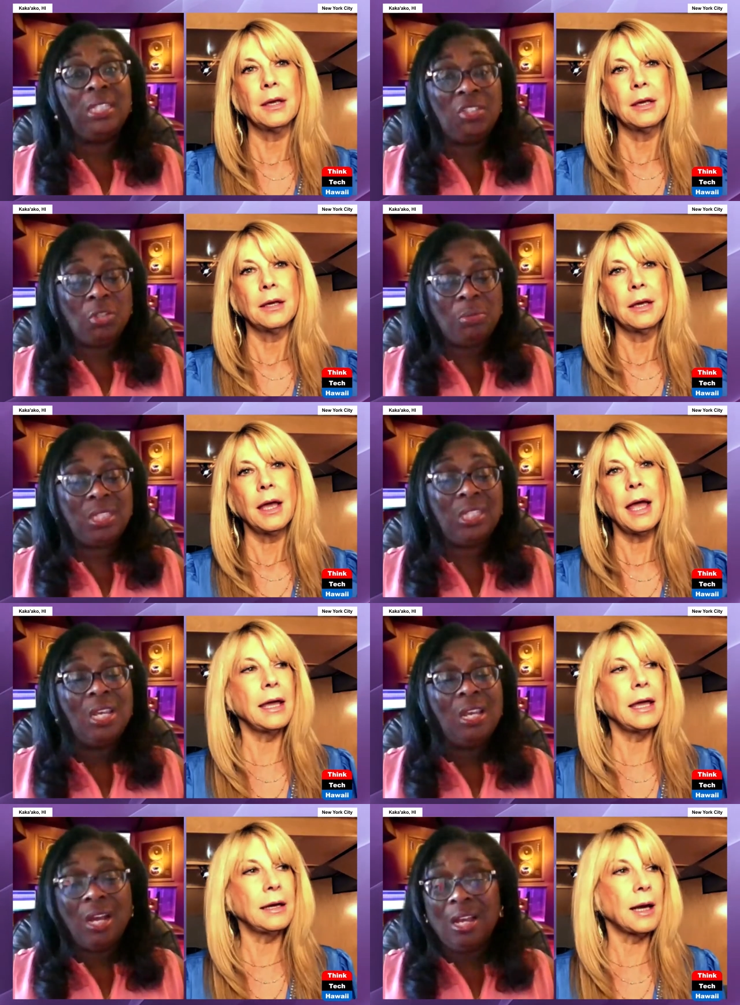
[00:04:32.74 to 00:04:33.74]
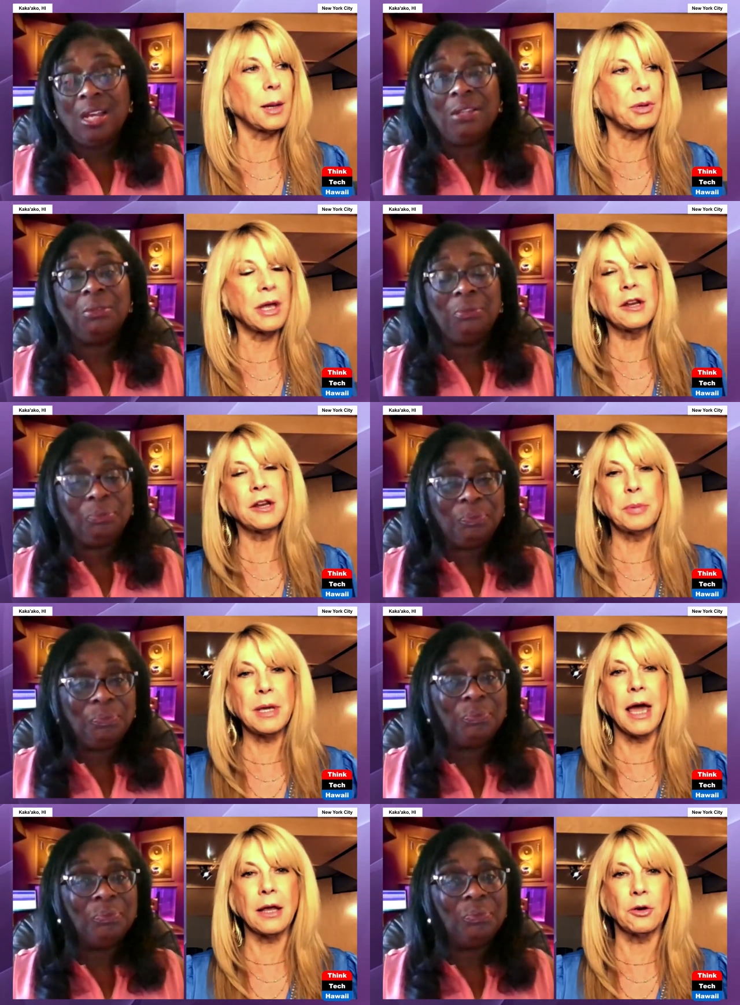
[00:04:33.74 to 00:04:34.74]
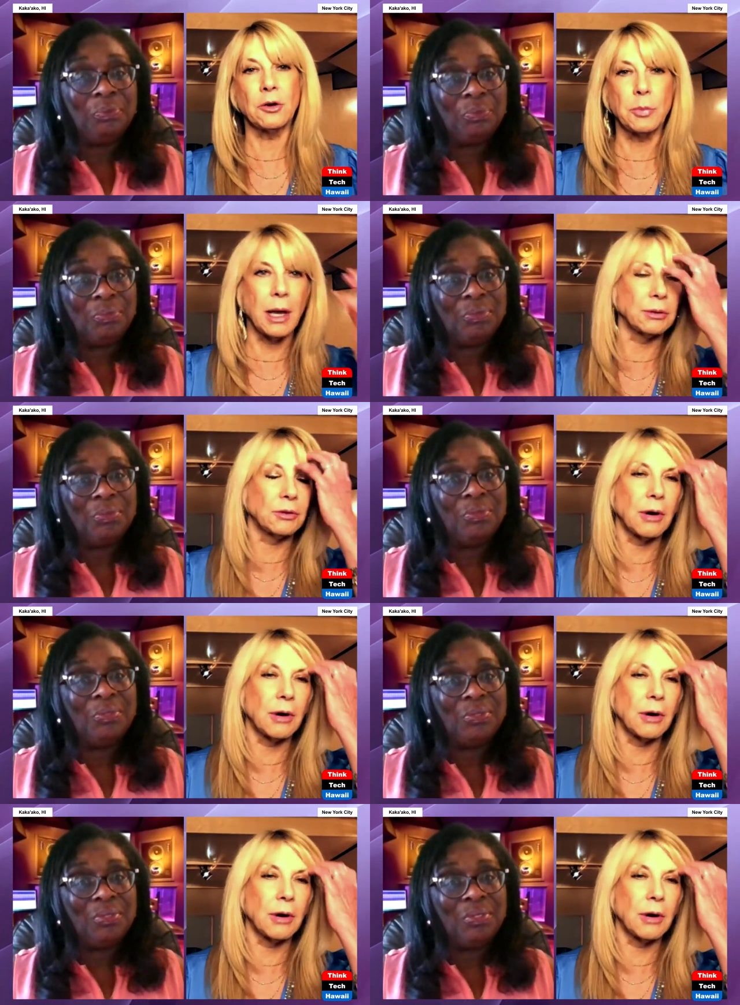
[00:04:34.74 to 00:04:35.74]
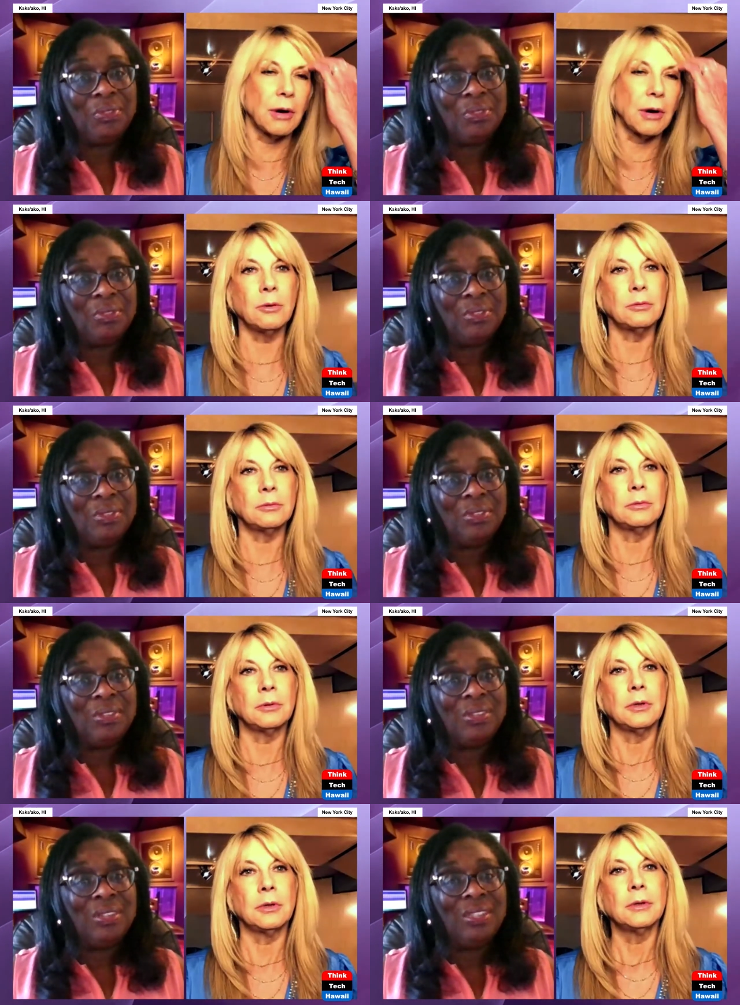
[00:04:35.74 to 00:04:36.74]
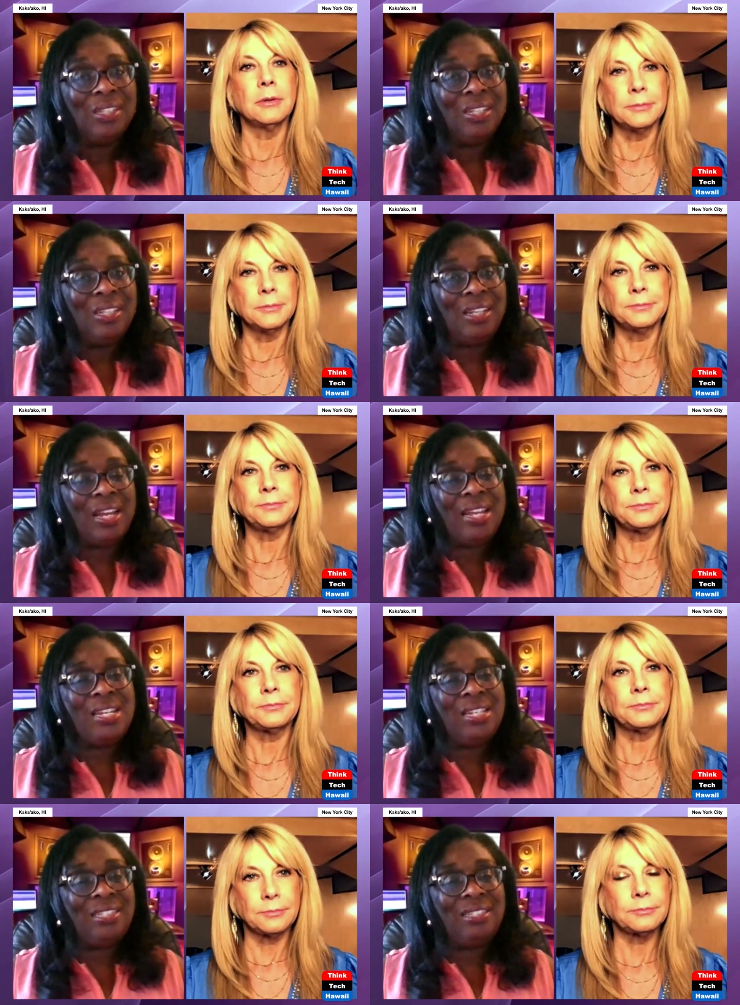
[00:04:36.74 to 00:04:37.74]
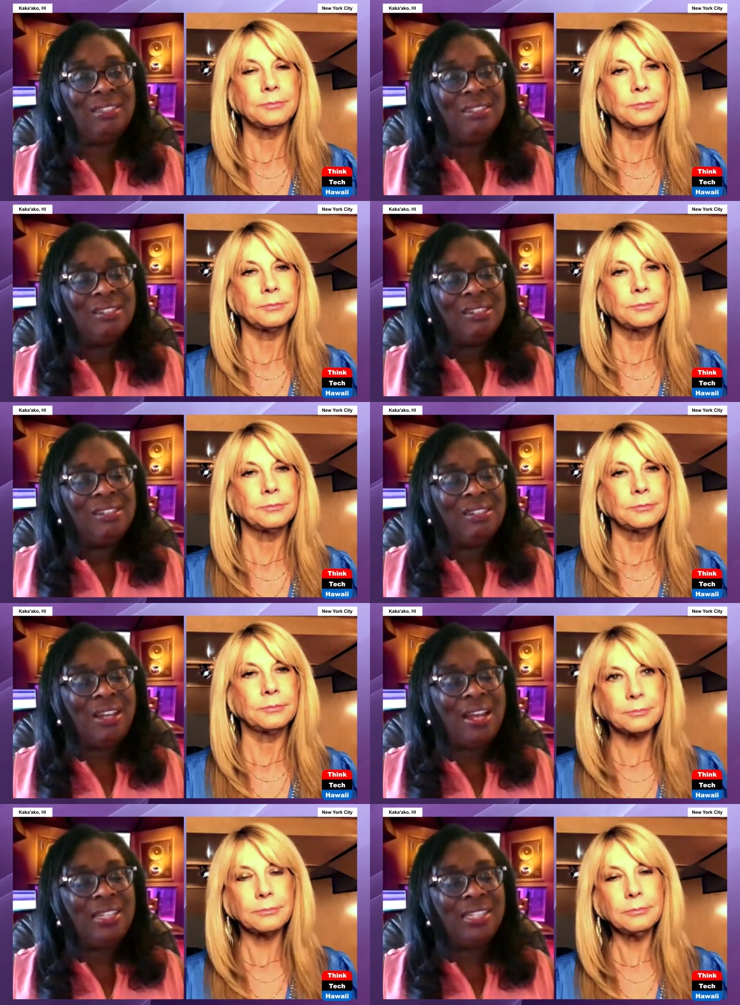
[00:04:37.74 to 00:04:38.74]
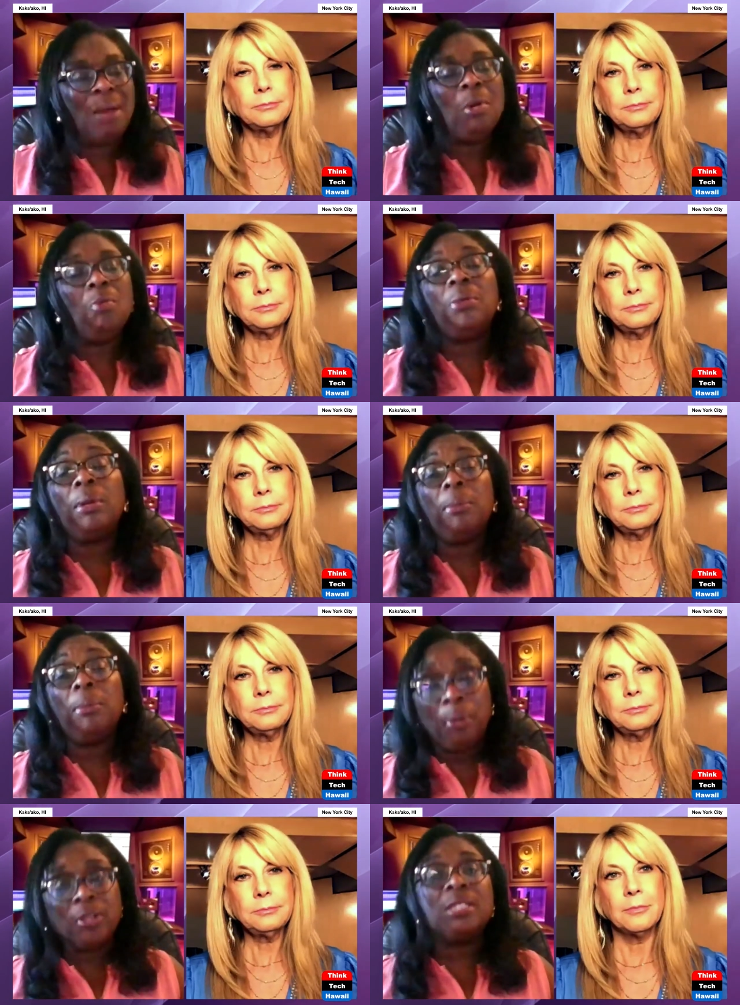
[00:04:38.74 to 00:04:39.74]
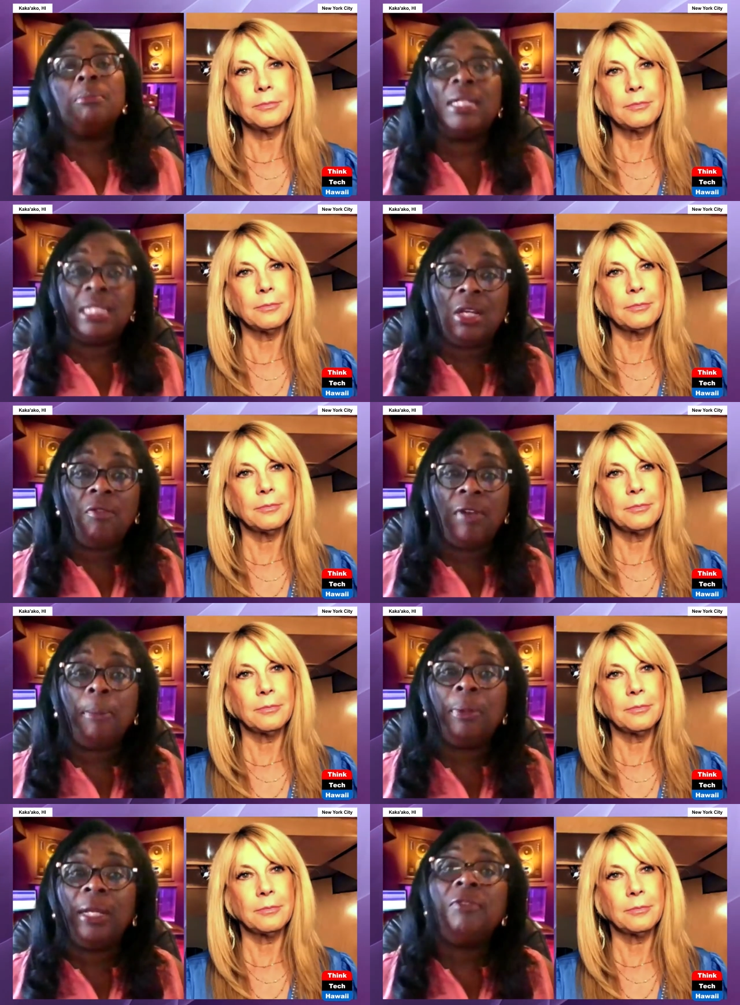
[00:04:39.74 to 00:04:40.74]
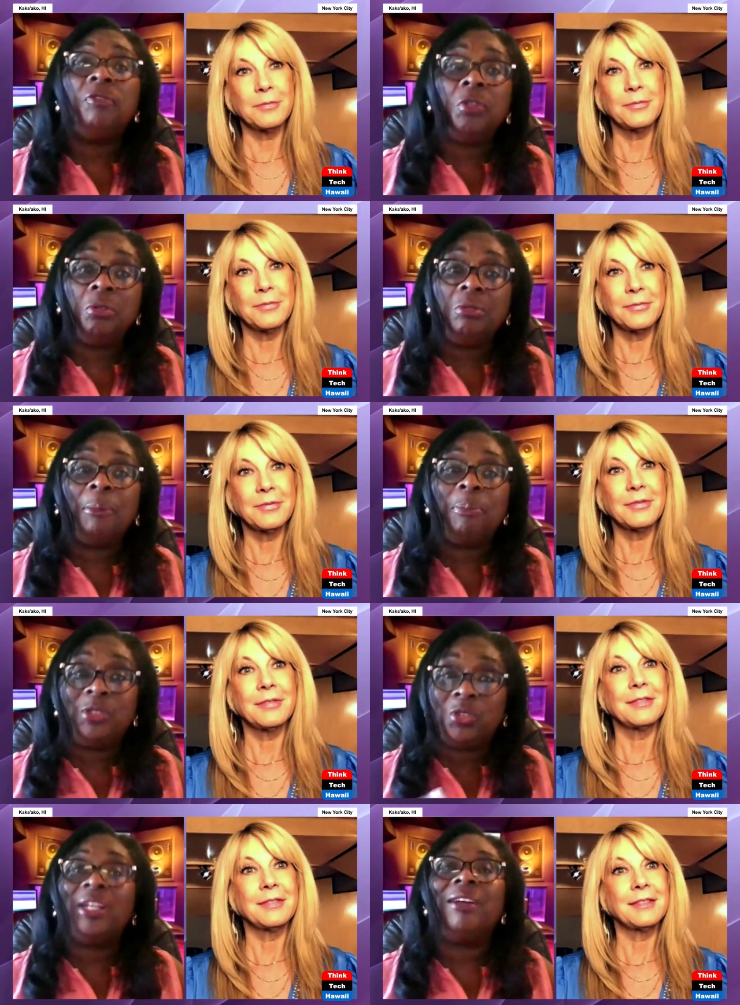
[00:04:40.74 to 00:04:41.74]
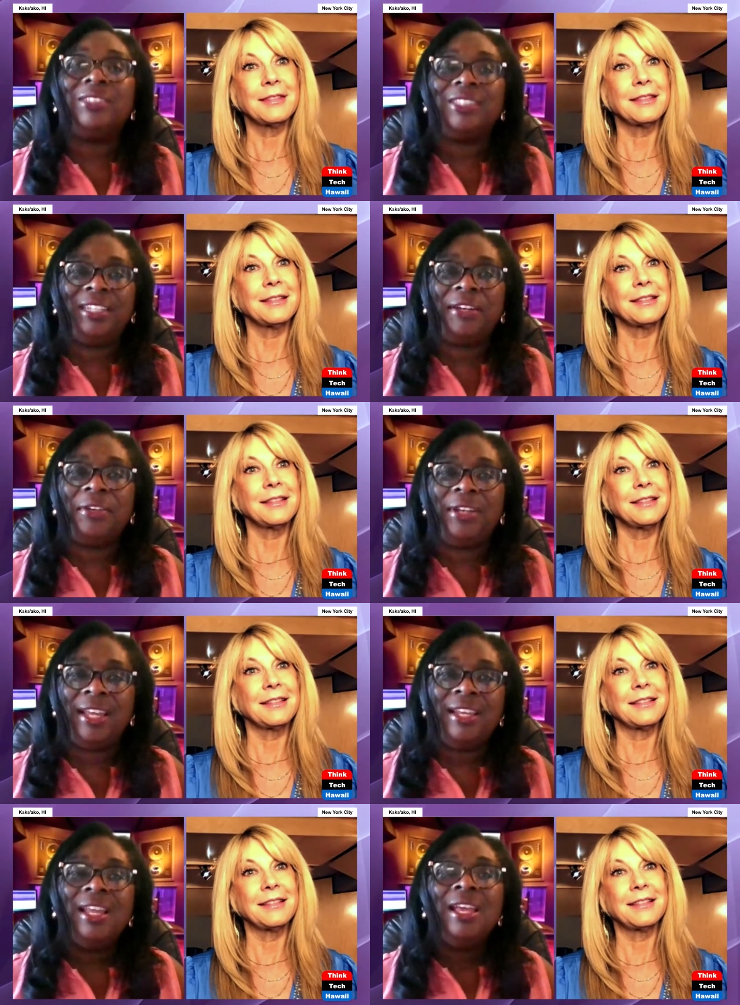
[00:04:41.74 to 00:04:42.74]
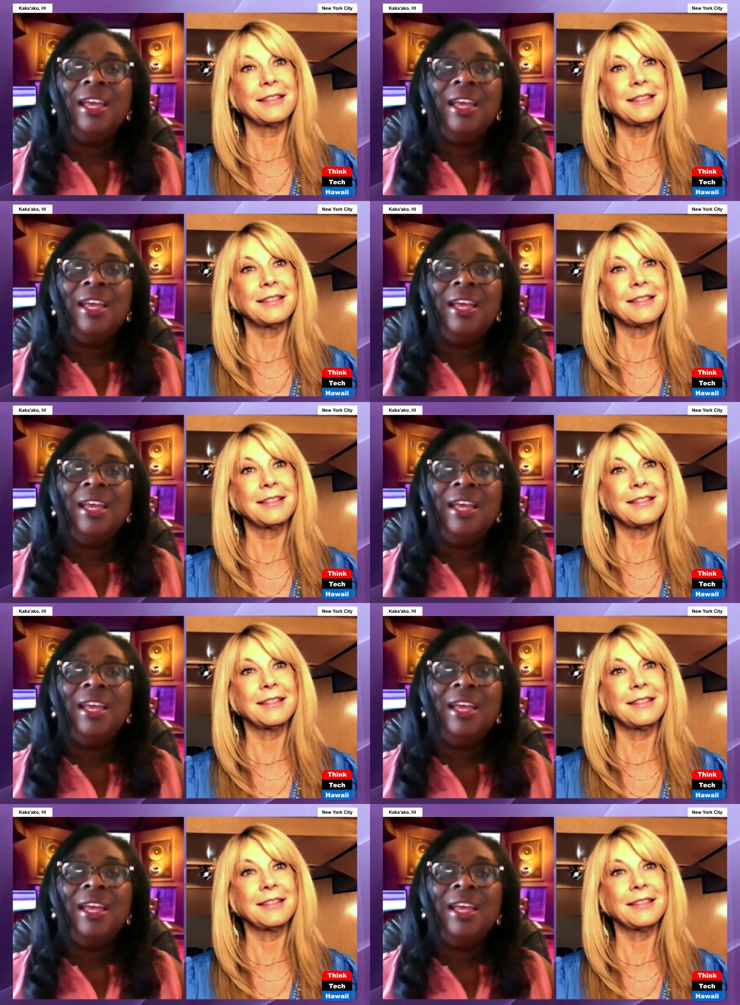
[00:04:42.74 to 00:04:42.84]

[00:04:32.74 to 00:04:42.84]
Speaker 1: instruments. And and
Speaker 2: I play enough piano to be able to write. You know.
Speaker 1: Nice. Nice. I'm a woodwind person myself. I played flute. I started out the clarinet